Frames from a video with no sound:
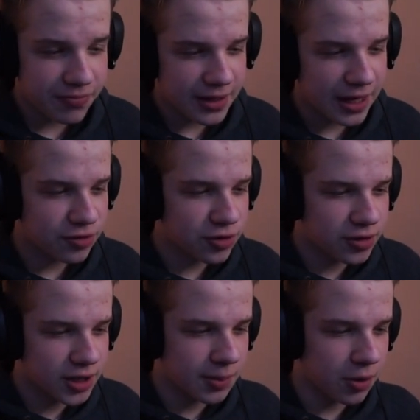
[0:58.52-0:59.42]
as you can see
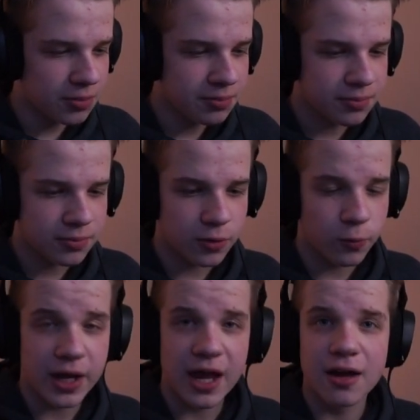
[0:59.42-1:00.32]
at the bottom, we
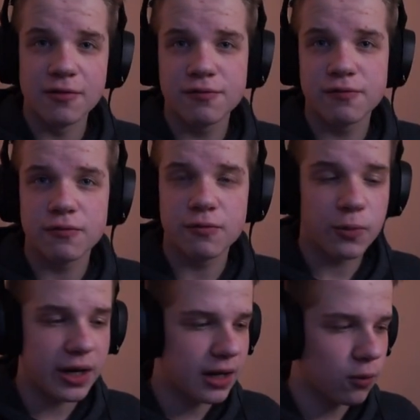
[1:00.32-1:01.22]
have
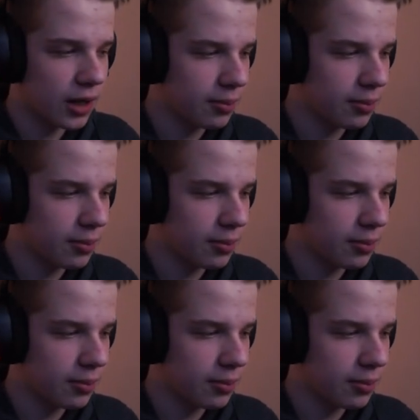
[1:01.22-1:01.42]
where all our